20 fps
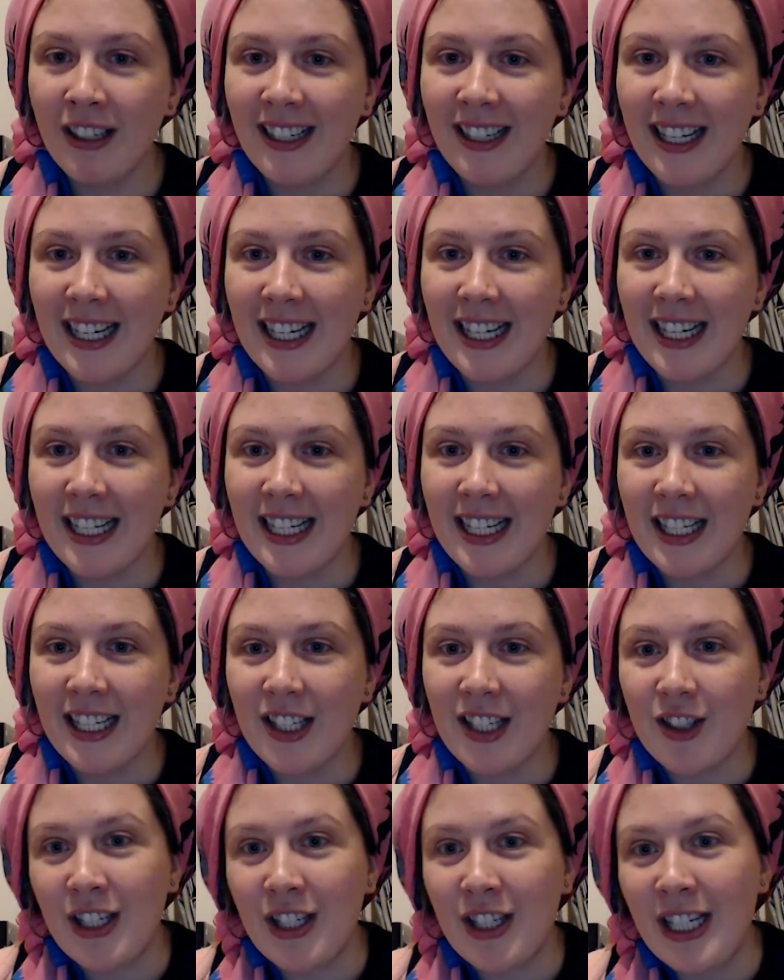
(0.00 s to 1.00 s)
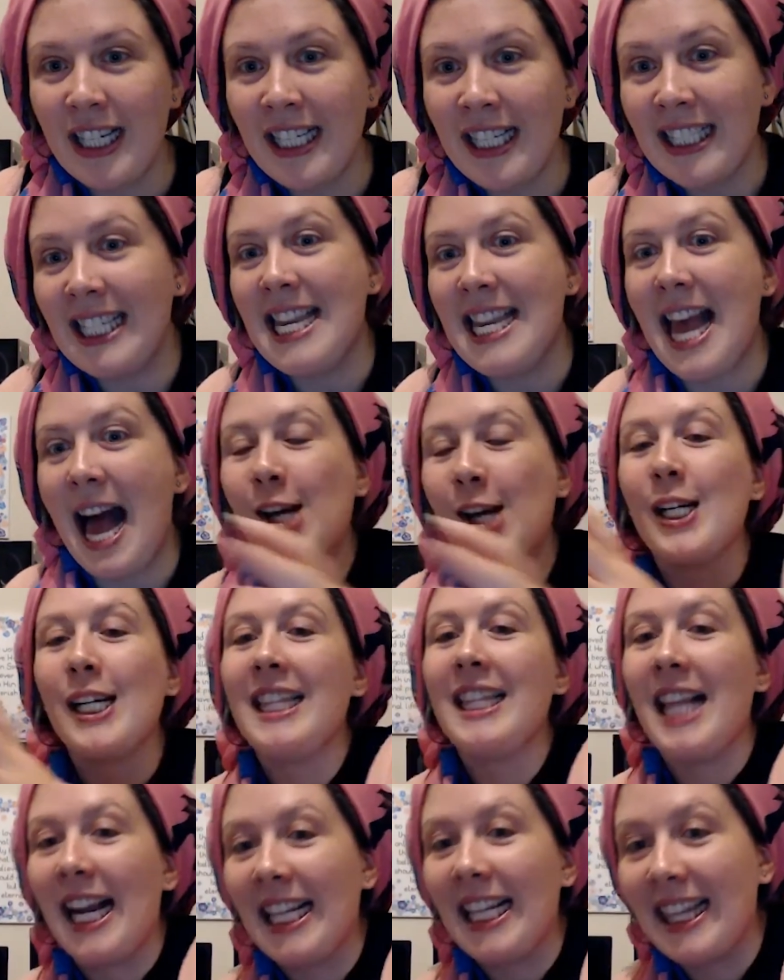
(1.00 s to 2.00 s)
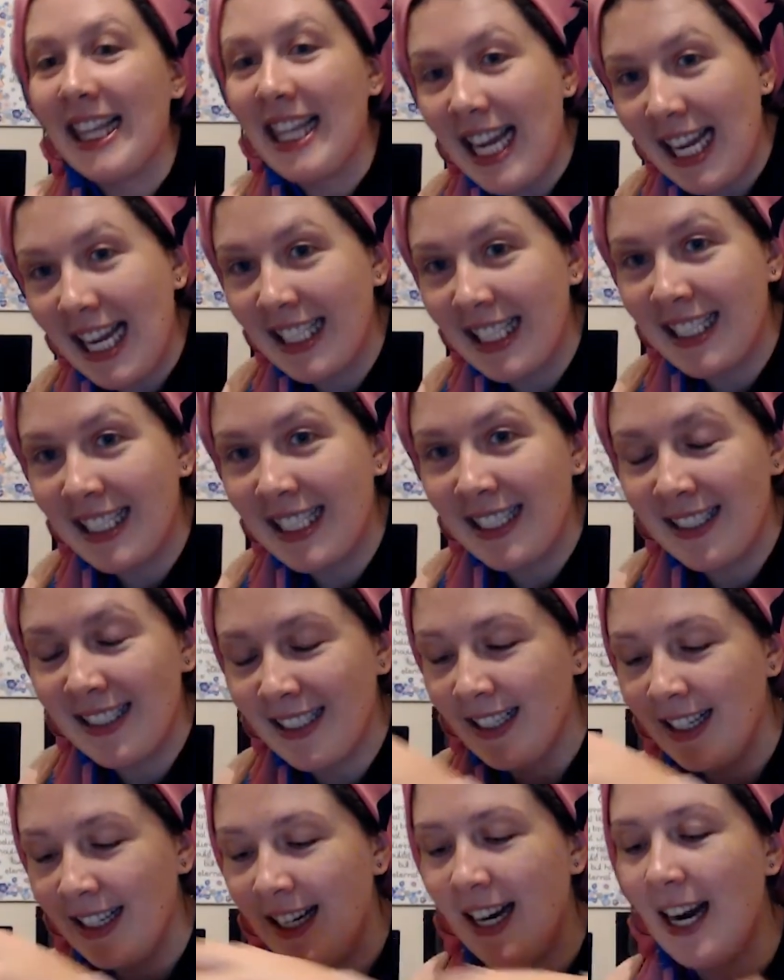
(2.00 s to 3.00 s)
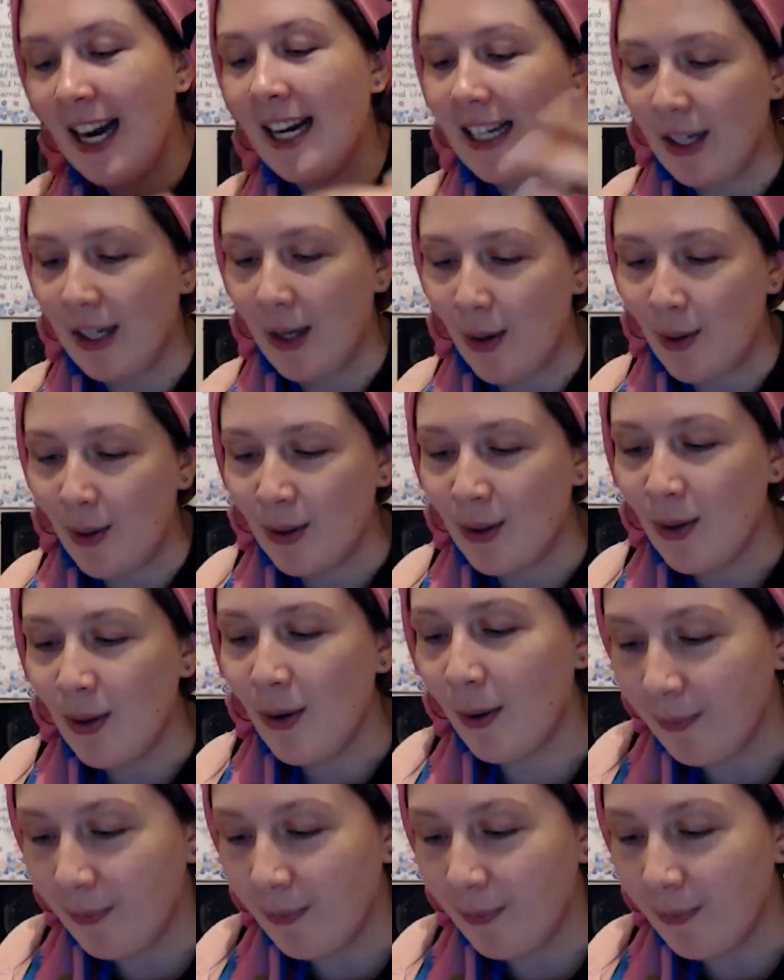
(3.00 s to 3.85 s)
Jesus is actually like this, and it goes on.